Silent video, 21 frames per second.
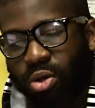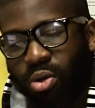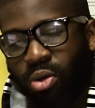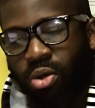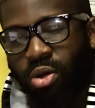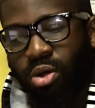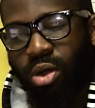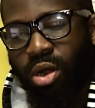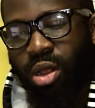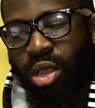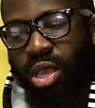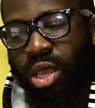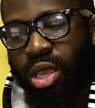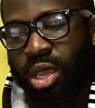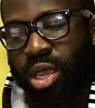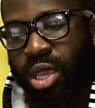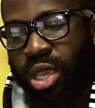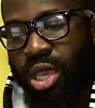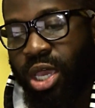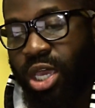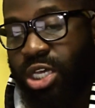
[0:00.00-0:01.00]
or
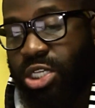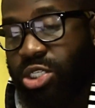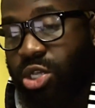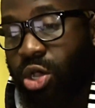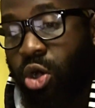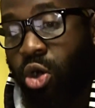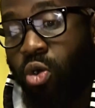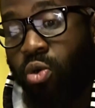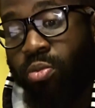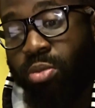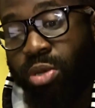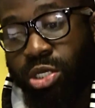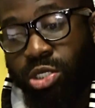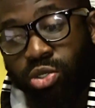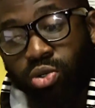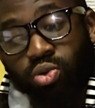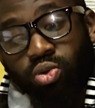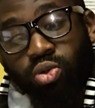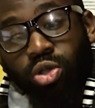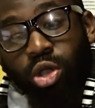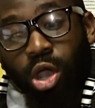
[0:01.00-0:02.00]
his homie's
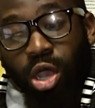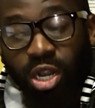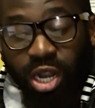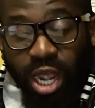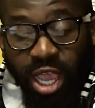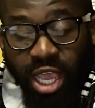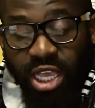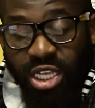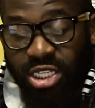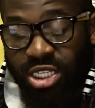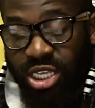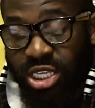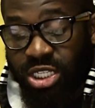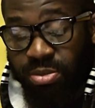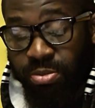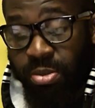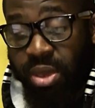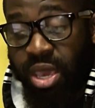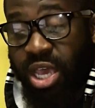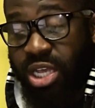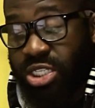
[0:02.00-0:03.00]
new car, like his, his
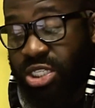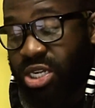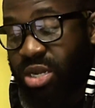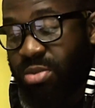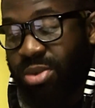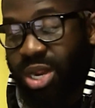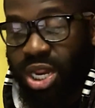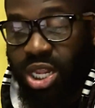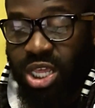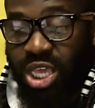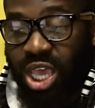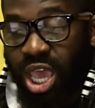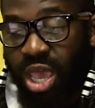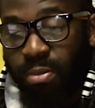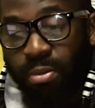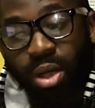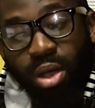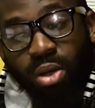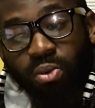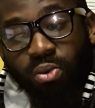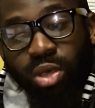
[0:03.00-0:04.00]
man's them that he
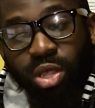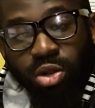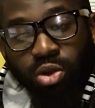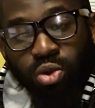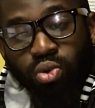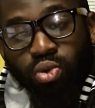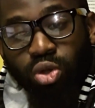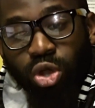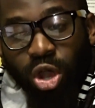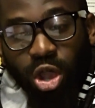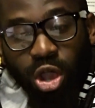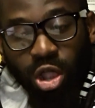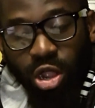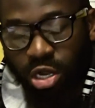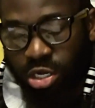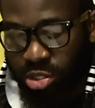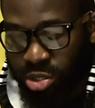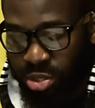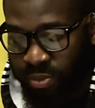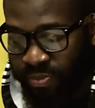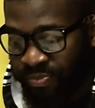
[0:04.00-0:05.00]
came up with new
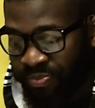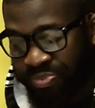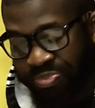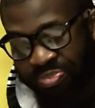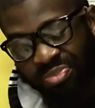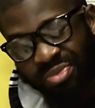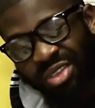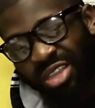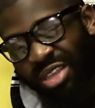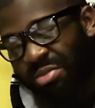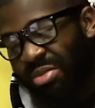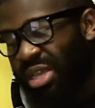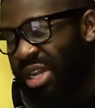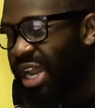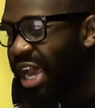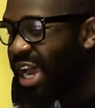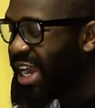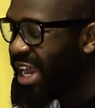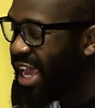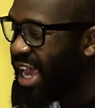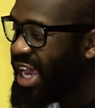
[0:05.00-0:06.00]
cars. A
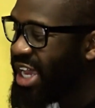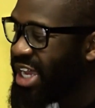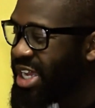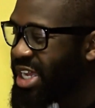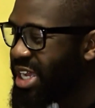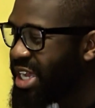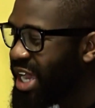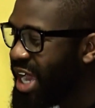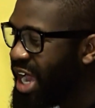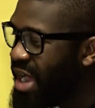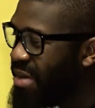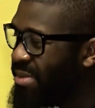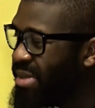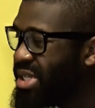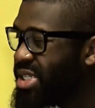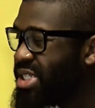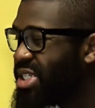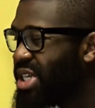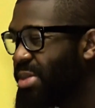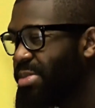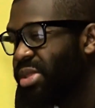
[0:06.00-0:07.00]
lot of hate and
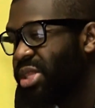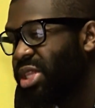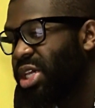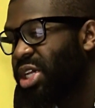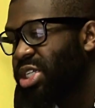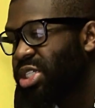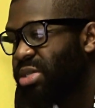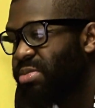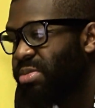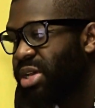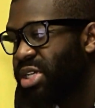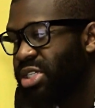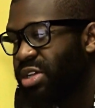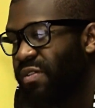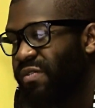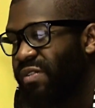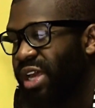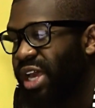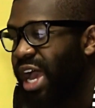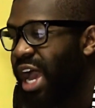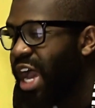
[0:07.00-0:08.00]
comments, and I'll be thinking to
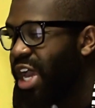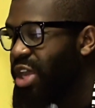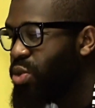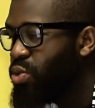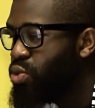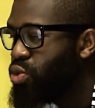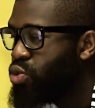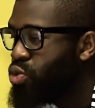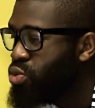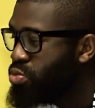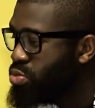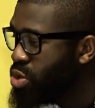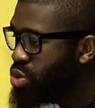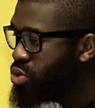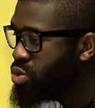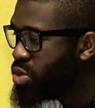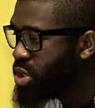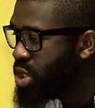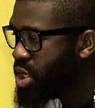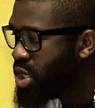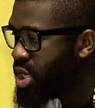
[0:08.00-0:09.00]
myself, like, how you do
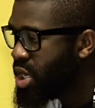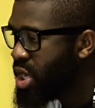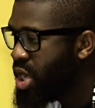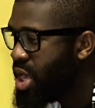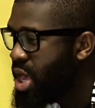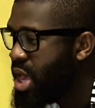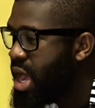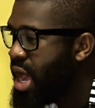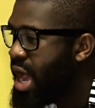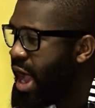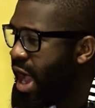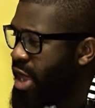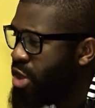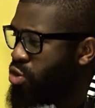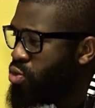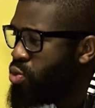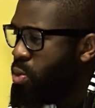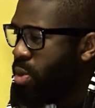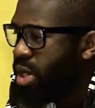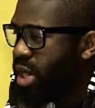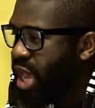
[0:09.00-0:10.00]
music, how
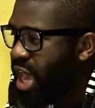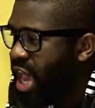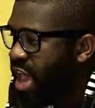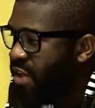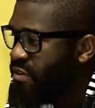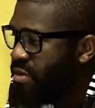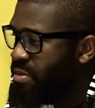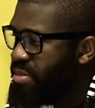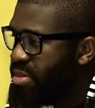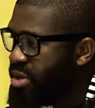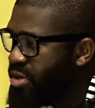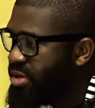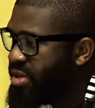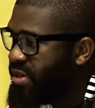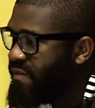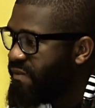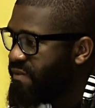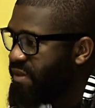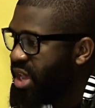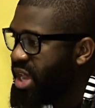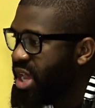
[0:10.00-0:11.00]
you want to have a
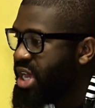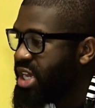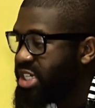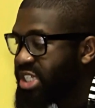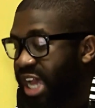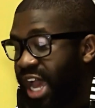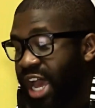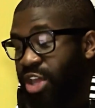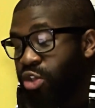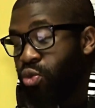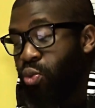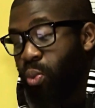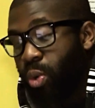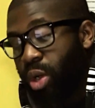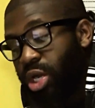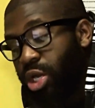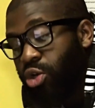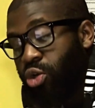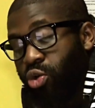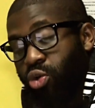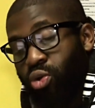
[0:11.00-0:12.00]
million fans, how you
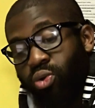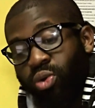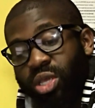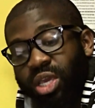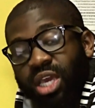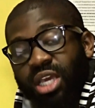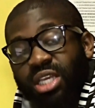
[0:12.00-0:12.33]
want to do the